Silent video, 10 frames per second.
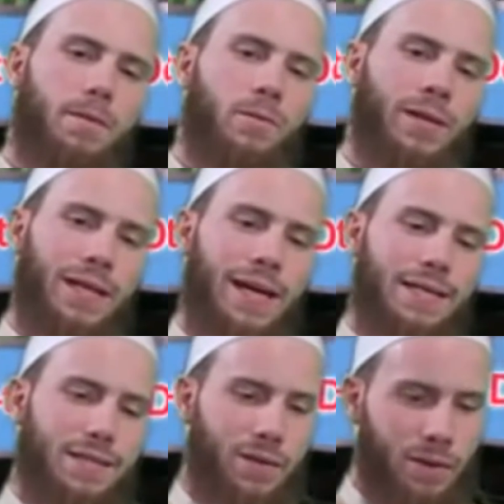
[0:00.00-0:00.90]

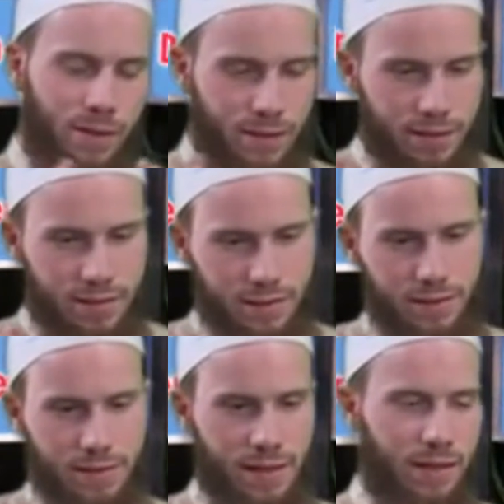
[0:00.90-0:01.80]
realize that all of this
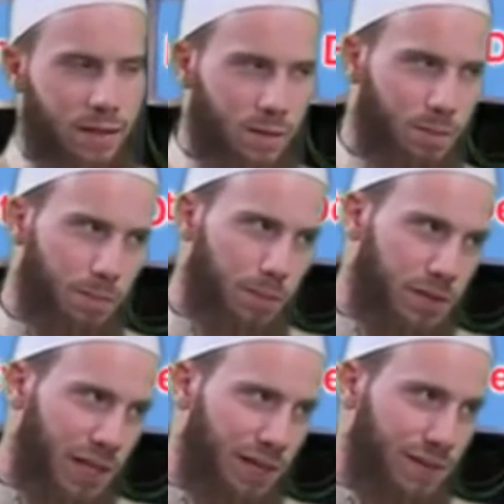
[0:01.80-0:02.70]
is not here per
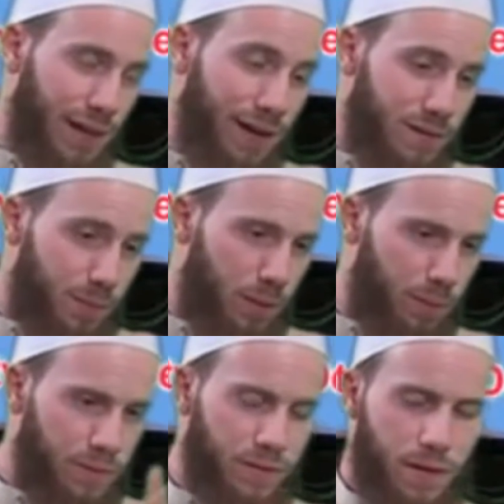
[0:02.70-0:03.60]
chance, it has a
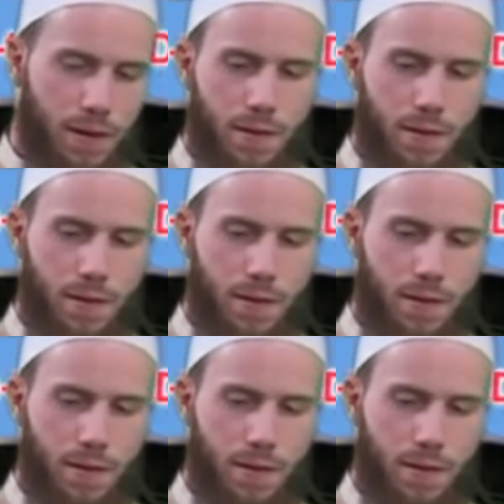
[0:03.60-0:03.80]
purpose,